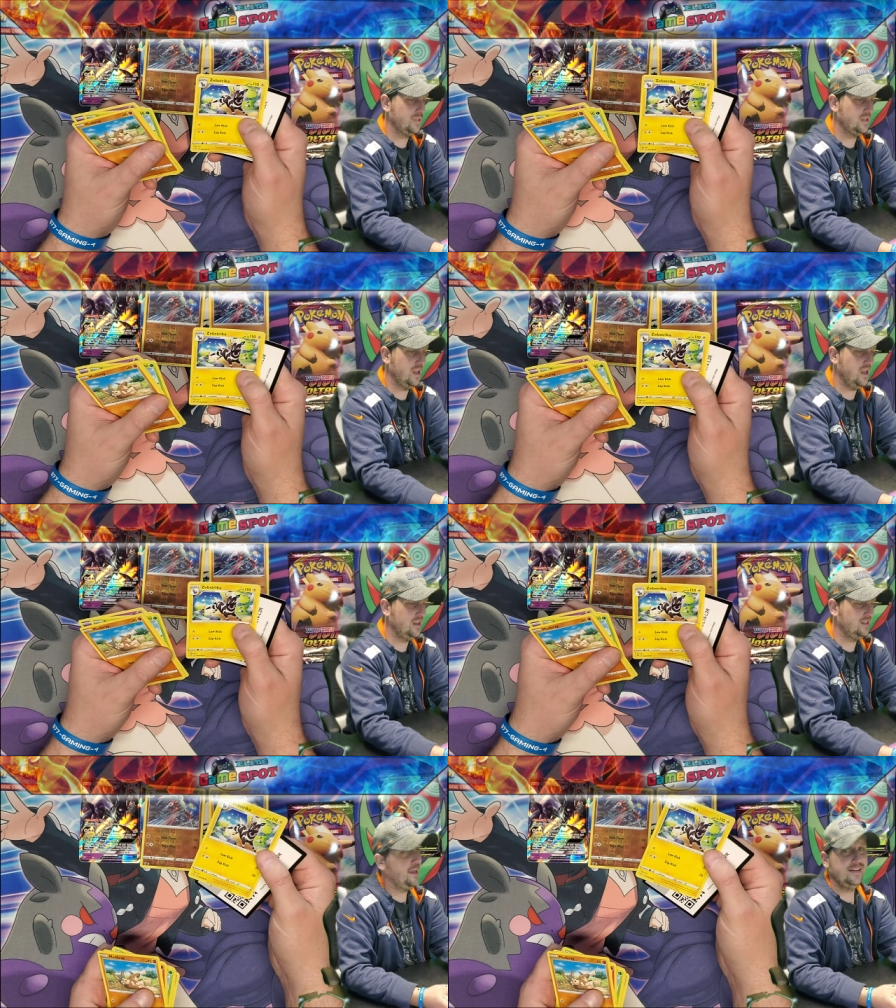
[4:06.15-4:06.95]

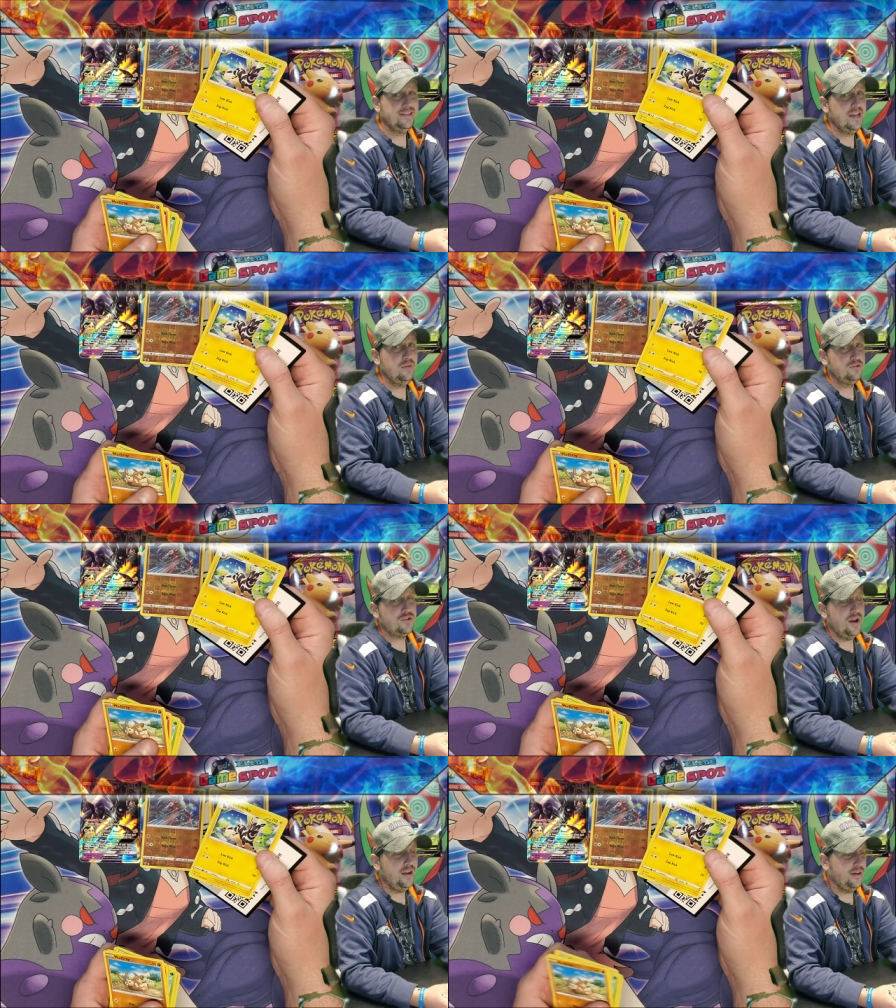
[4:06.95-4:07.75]
and the Zeb
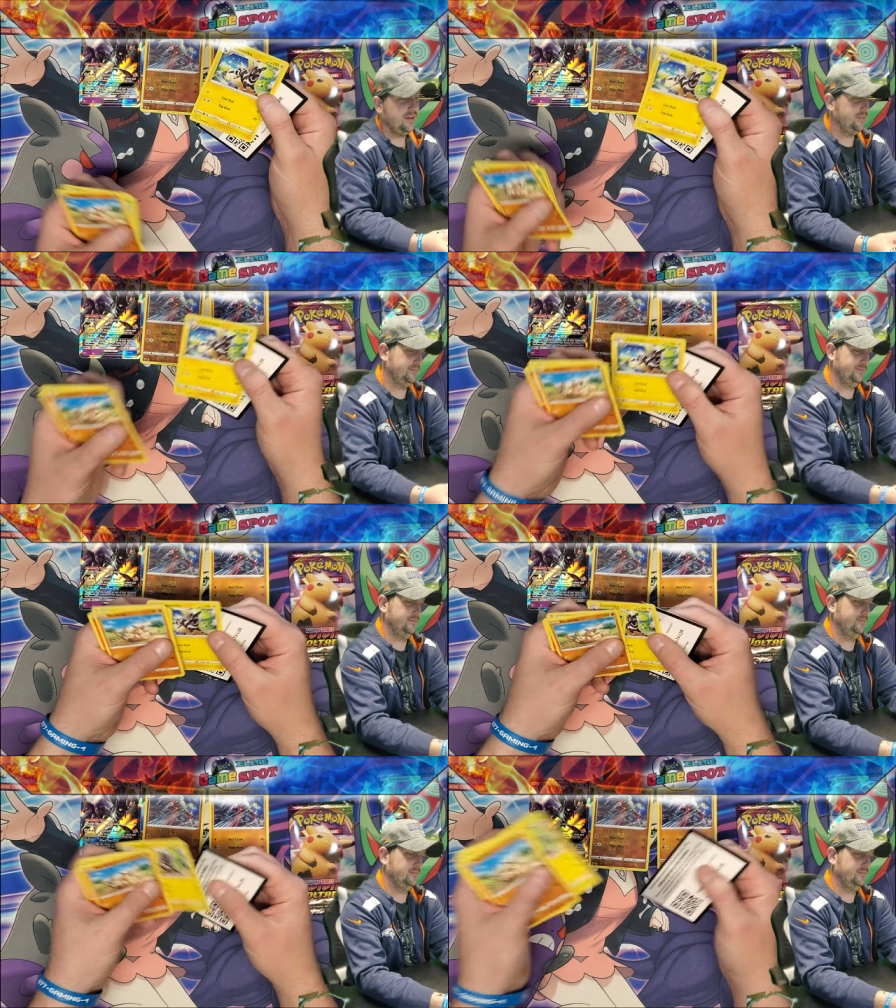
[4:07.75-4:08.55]
Striker,
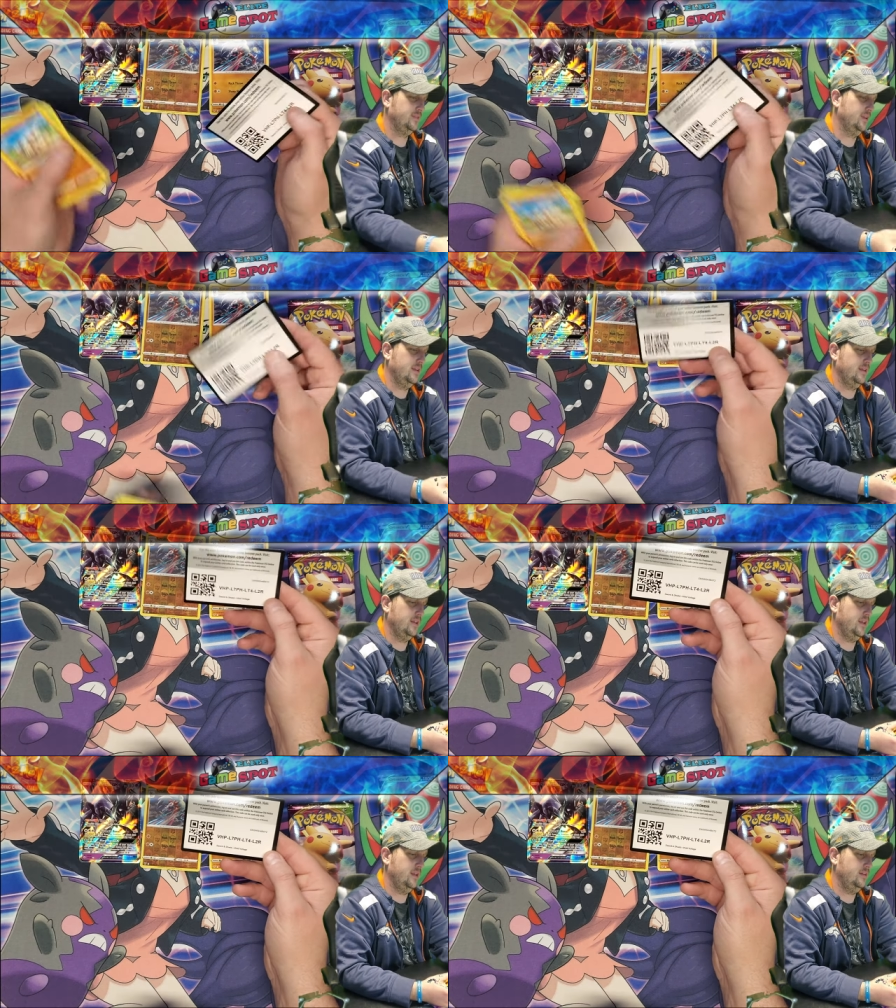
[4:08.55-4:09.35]

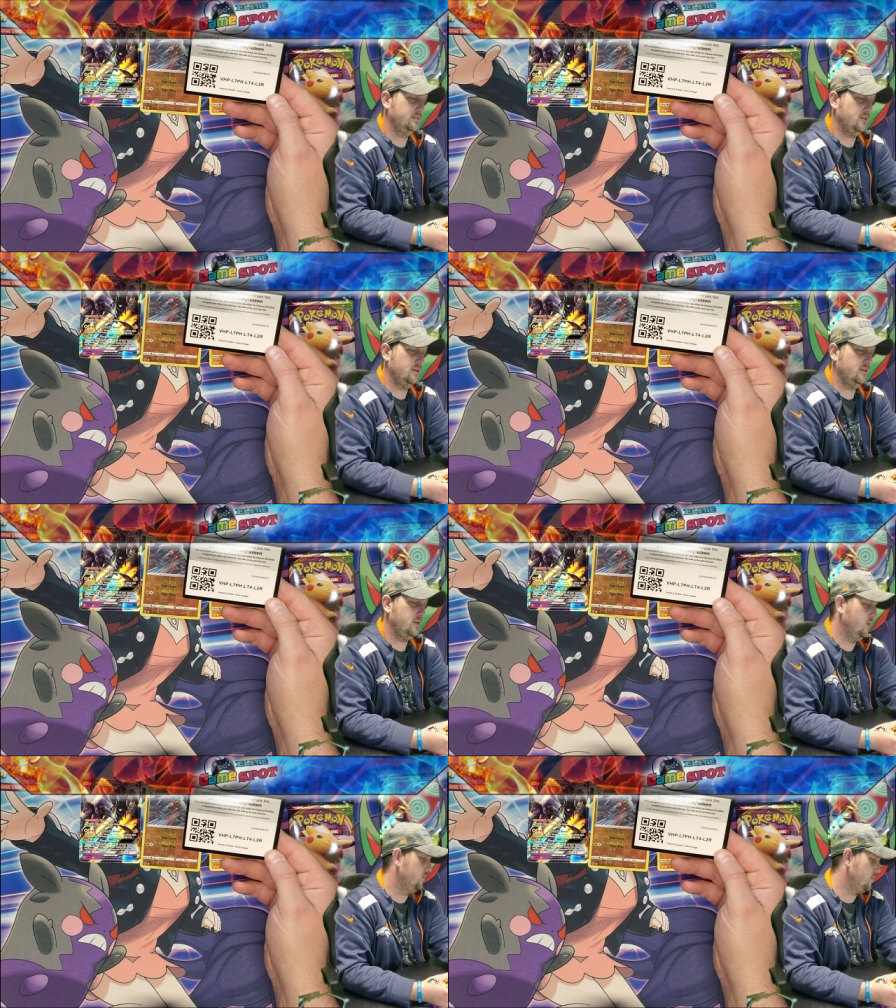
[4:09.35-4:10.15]
and our
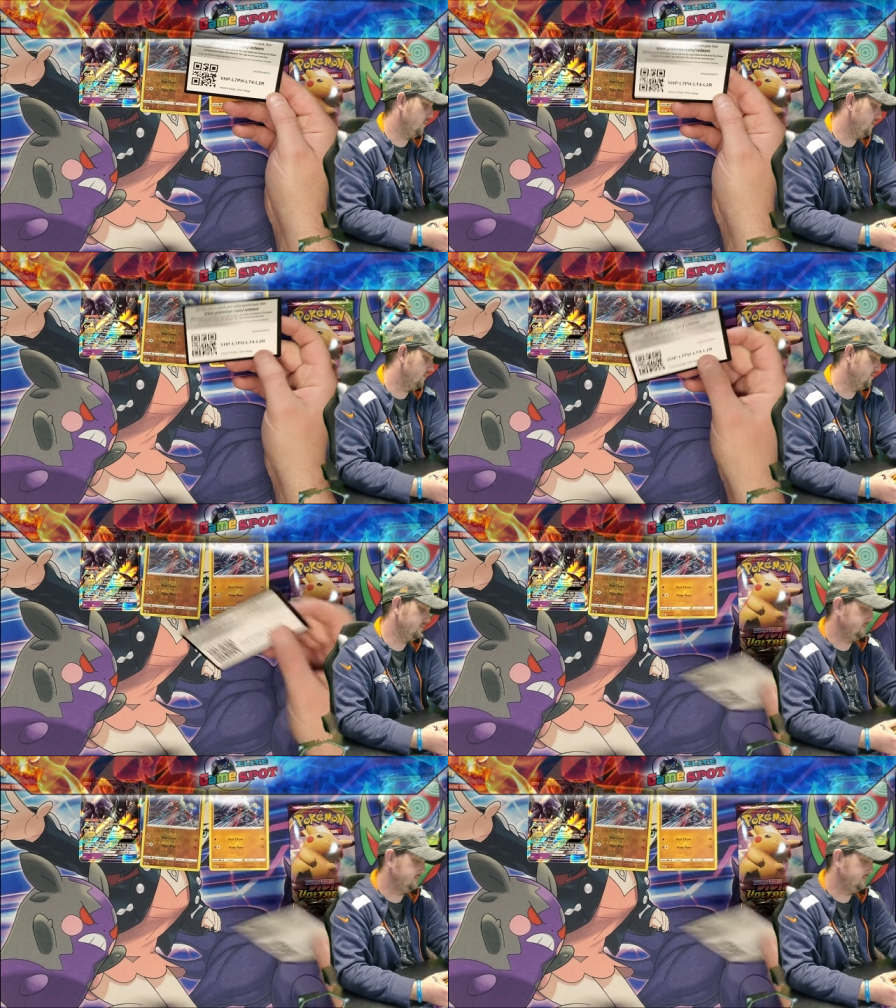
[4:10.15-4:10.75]
code card.